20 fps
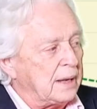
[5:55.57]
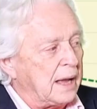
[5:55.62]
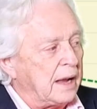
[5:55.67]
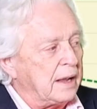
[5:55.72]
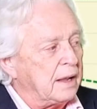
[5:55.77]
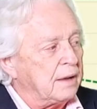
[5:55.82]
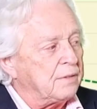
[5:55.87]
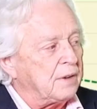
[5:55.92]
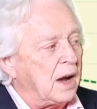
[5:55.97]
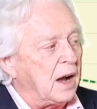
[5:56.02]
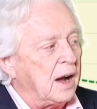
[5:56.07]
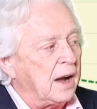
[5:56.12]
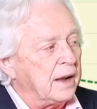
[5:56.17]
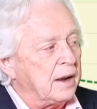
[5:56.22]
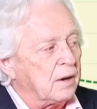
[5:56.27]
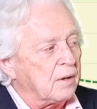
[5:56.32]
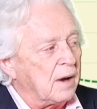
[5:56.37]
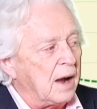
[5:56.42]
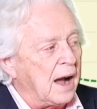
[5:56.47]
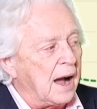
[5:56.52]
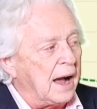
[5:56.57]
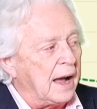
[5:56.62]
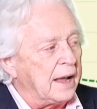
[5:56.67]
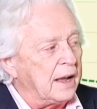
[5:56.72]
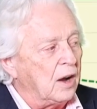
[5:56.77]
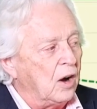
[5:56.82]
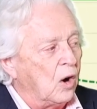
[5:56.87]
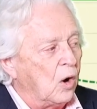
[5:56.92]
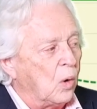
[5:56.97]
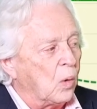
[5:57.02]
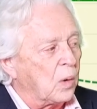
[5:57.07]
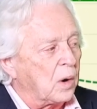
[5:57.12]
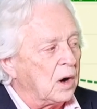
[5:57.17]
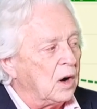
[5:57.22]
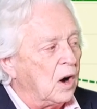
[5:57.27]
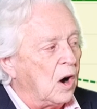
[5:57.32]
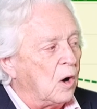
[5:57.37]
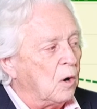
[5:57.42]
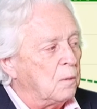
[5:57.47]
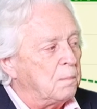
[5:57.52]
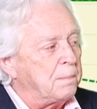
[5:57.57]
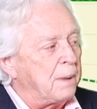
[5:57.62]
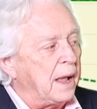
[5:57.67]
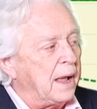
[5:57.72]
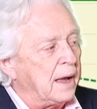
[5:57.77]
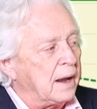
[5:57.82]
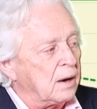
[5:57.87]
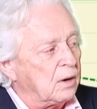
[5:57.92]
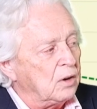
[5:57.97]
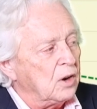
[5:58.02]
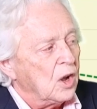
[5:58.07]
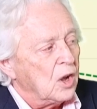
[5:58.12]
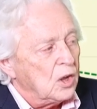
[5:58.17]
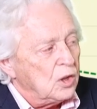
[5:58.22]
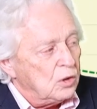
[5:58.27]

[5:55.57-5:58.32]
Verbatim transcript: Now you have a higher high, lower low pattern.